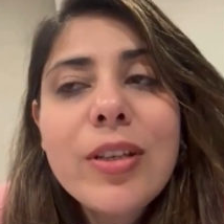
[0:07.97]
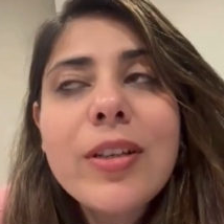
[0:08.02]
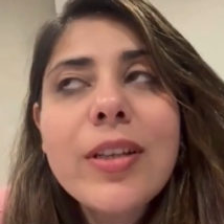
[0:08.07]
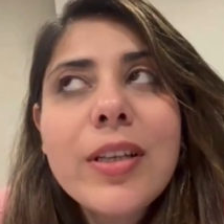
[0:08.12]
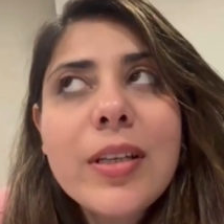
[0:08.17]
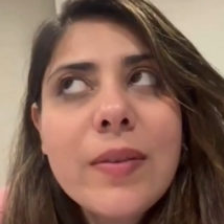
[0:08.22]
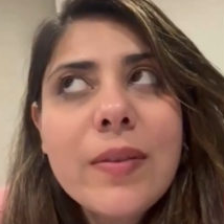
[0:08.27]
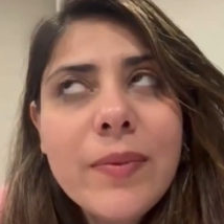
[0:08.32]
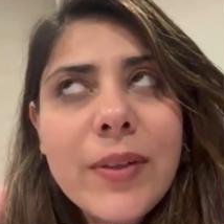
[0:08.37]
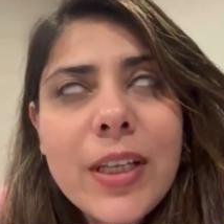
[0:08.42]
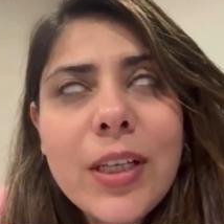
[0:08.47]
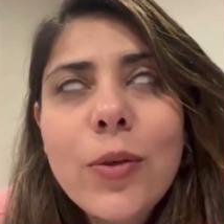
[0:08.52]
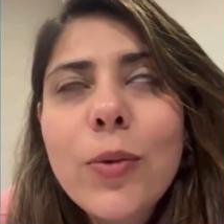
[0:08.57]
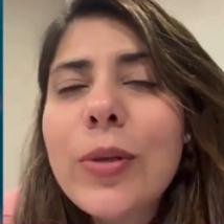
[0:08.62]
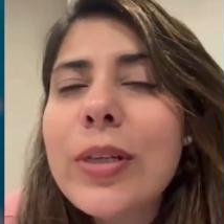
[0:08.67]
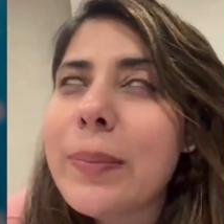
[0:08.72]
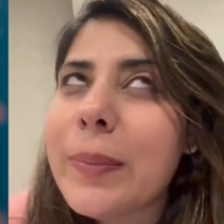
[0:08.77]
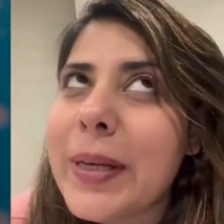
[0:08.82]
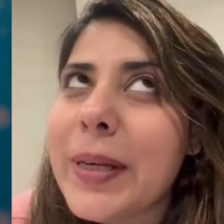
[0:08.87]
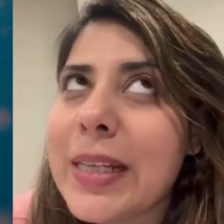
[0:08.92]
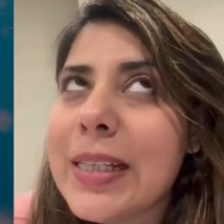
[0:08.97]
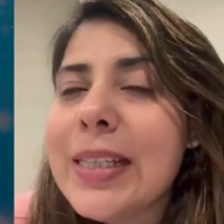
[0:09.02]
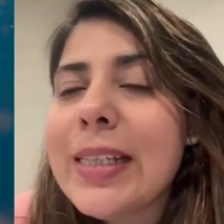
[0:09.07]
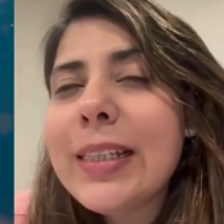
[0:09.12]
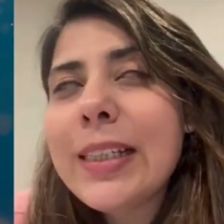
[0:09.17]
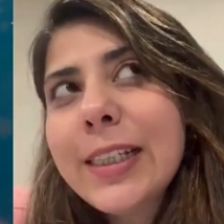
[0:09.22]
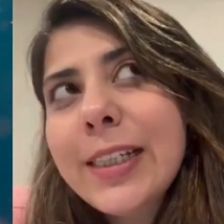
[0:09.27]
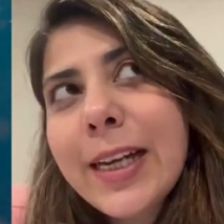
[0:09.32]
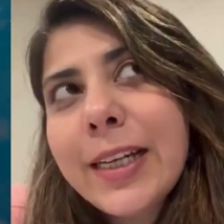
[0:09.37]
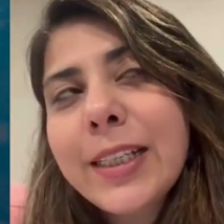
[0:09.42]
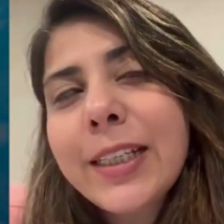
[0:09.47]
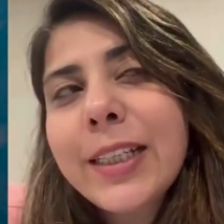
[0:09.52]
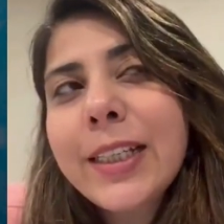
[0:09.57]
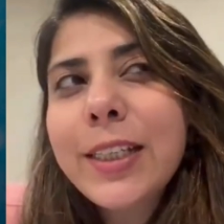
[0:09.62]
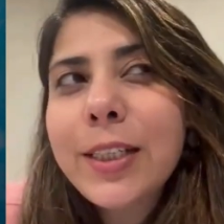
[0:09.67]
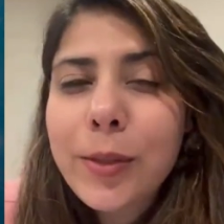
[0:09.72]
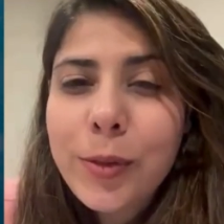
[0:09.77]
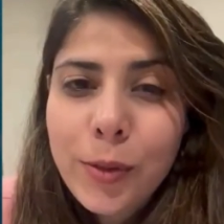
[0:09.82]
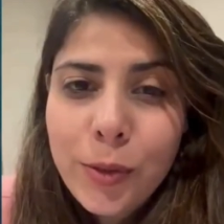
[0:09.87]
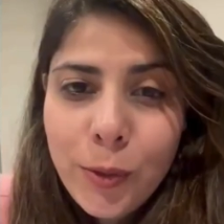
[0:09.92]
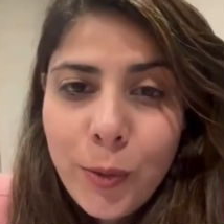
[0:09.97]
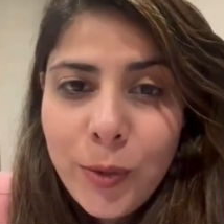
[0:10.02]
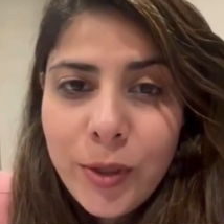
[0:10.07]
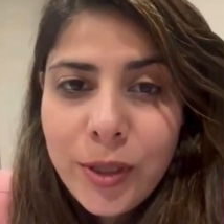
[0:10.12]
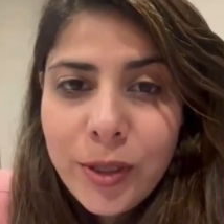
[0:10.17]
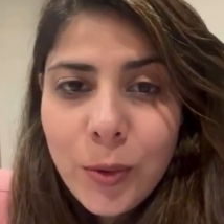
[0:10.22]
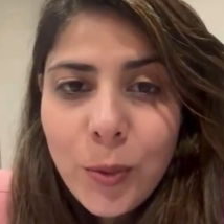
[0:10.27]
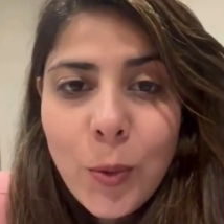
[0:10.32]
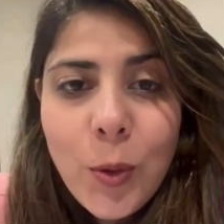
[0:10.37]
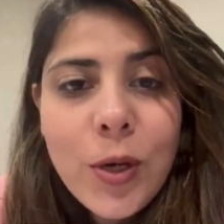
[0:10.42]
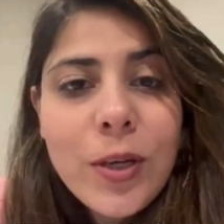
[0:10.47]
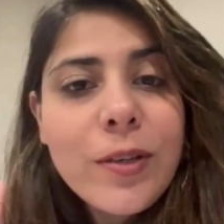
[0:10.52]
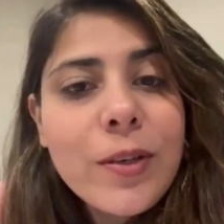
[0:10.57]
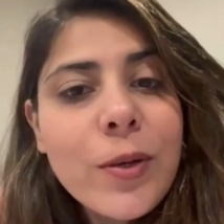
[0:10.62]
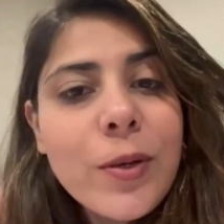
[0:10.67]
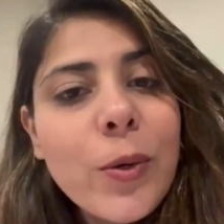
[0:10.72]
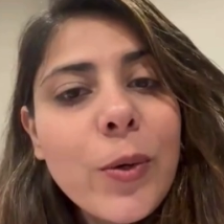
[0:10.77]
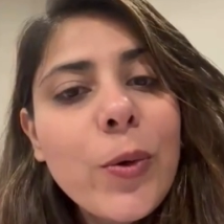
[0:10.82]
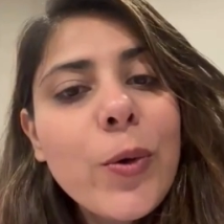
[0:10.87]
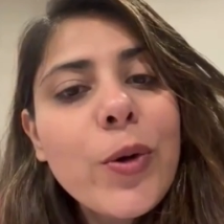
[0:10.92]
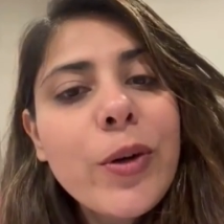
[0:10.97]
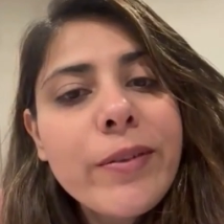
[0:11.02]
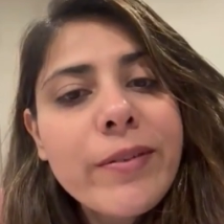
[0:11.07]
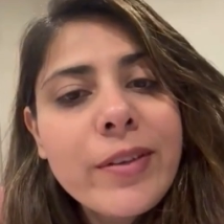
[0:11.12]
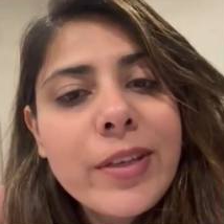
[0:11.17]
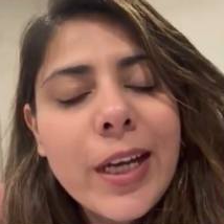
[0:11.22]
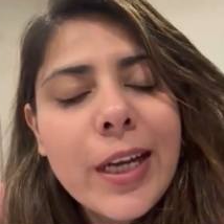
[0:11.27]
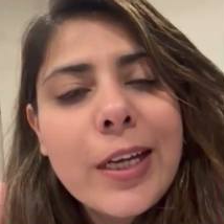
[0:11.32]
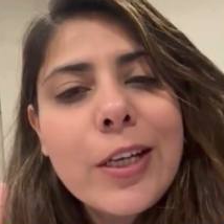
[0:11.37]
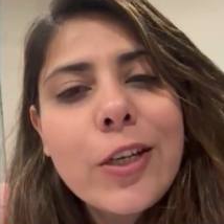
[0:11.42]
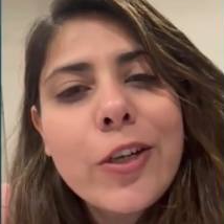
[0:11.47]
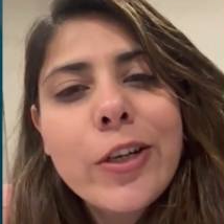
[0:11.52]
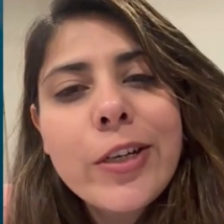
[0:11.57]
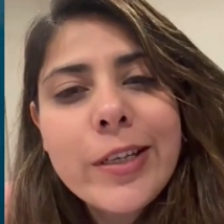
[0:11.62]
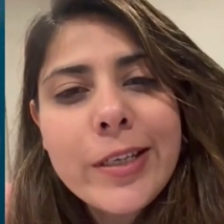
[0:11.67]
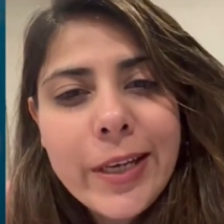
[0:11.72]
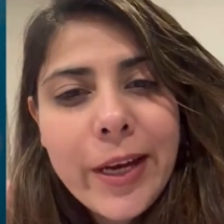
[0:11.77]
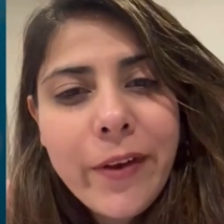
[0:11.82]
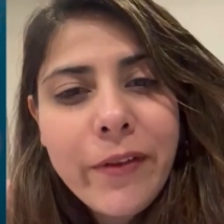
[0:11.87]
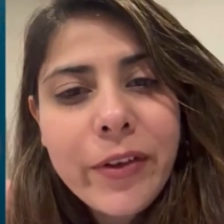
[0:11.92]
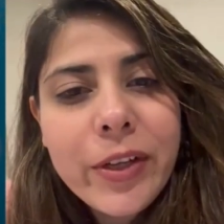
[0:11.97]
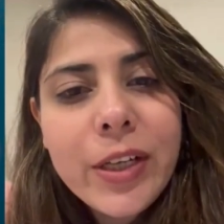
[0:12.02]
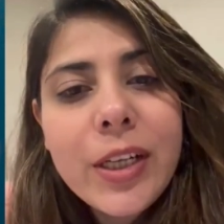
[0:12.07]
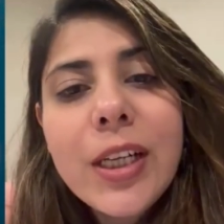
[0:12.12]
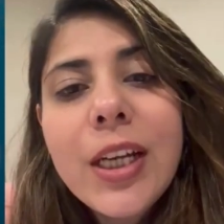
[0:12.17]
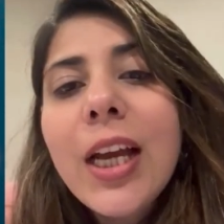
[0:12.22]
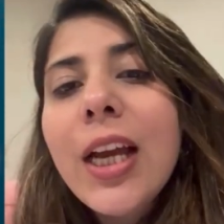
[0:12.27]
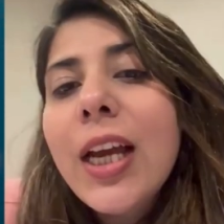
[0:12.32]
So this video is basically dedicated to students who want a score of 6 or 7